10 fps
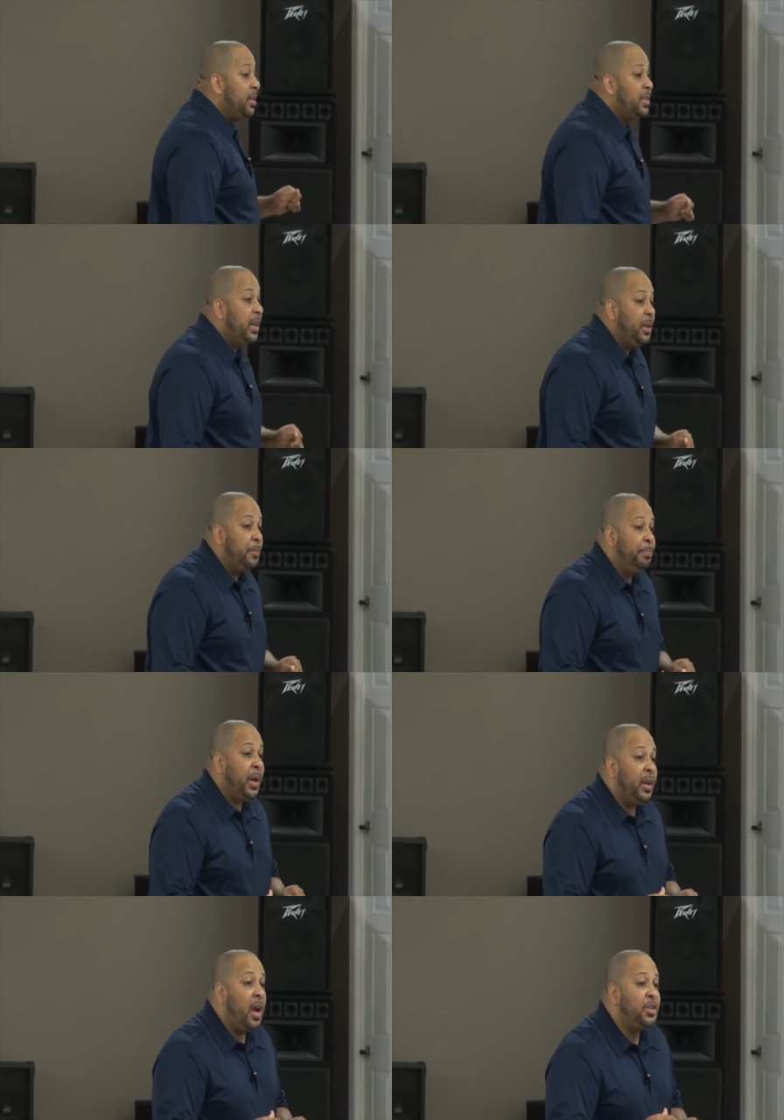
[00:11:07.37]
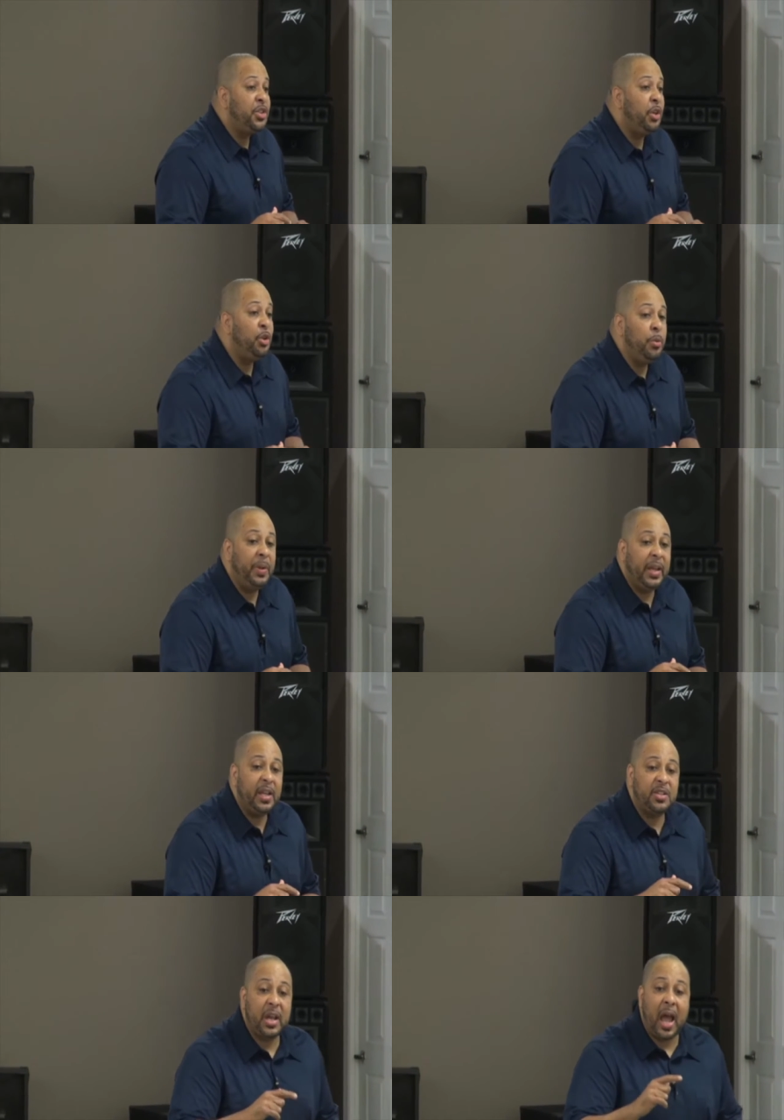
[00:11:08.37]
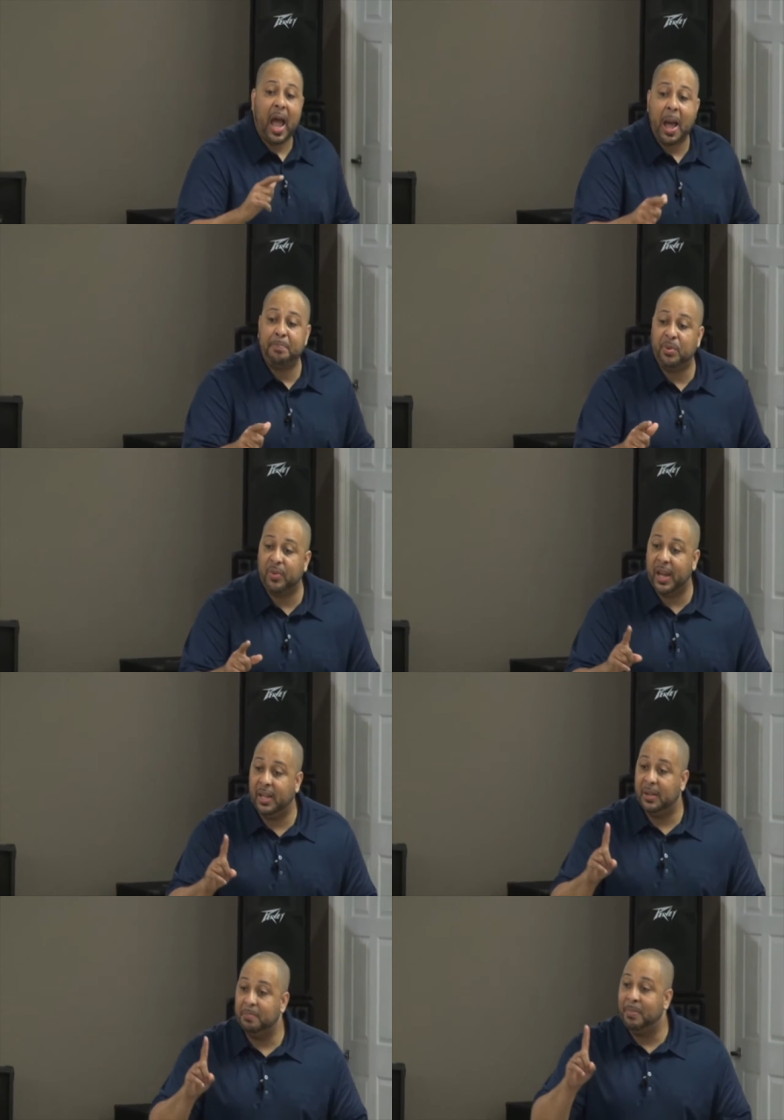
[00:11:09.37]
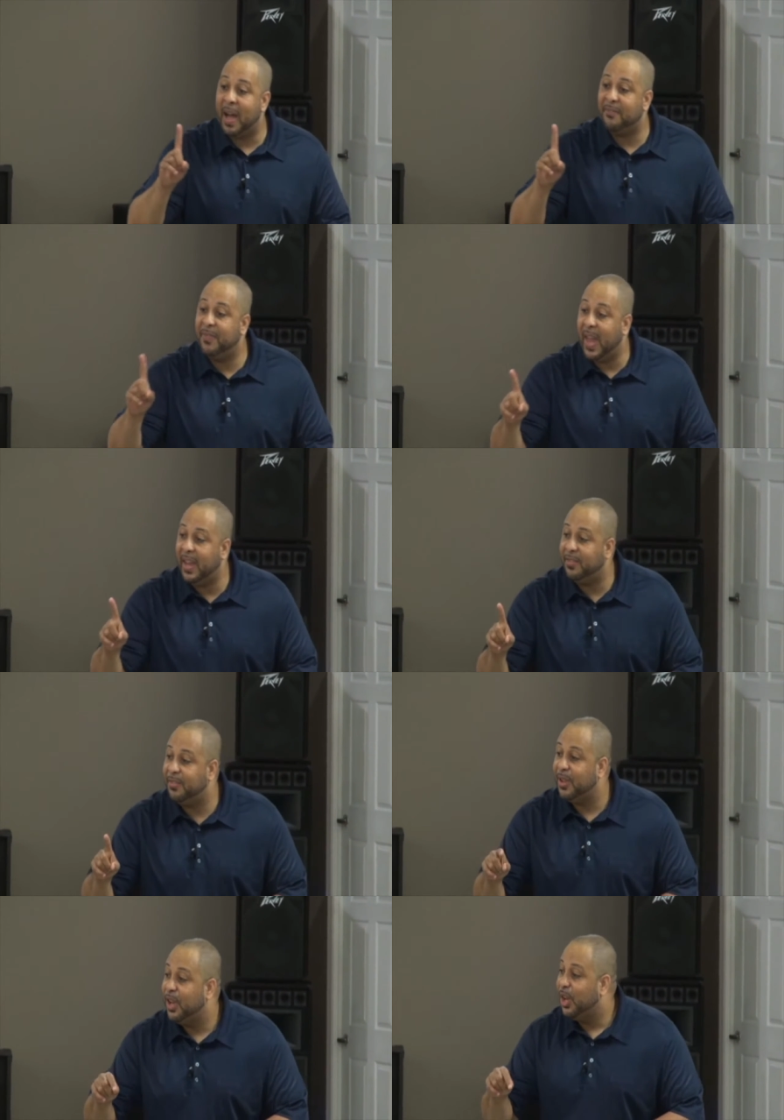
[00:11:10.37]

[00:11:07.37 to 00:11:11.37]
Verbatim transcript: see, but until you begin to operate by faith,